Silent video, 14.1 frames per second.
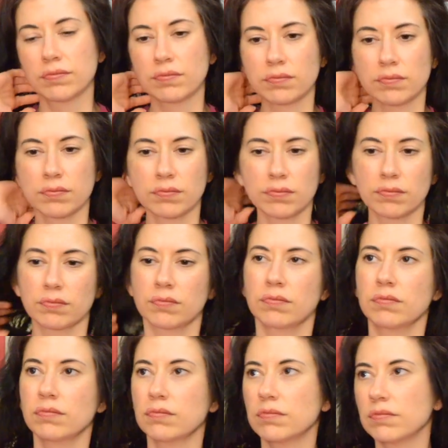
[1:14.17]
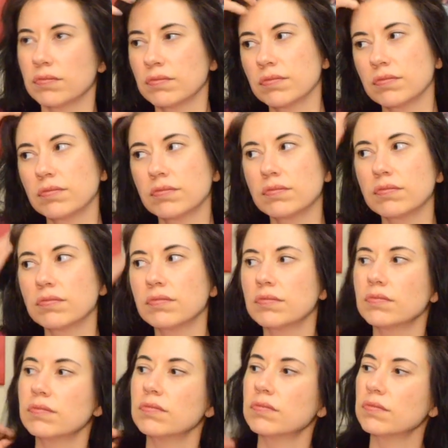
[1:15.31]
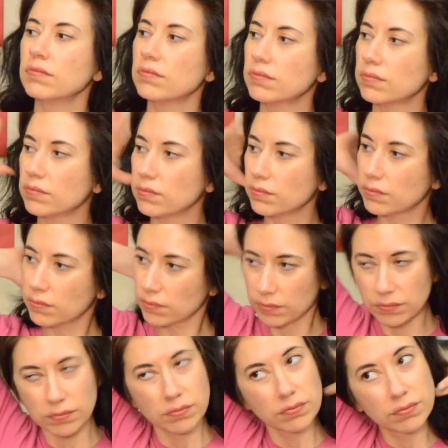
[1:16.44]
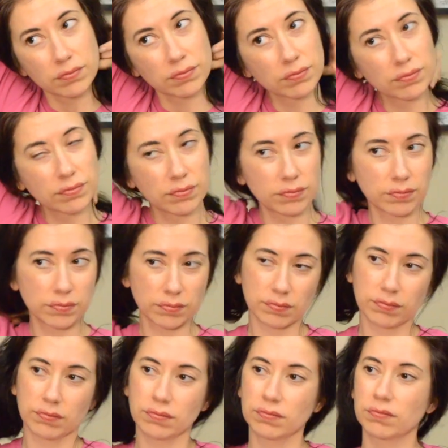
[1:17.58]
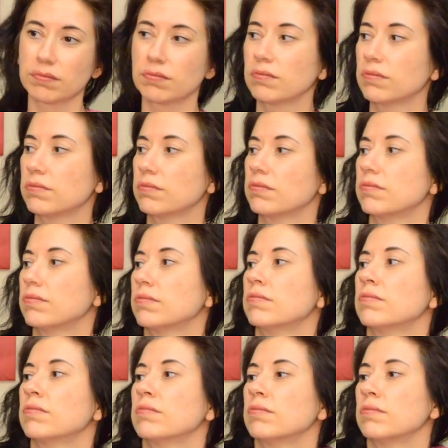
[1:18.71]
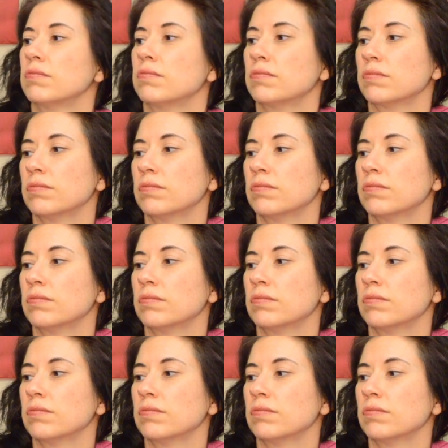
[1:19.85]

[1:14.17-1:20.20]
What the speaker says: (silent)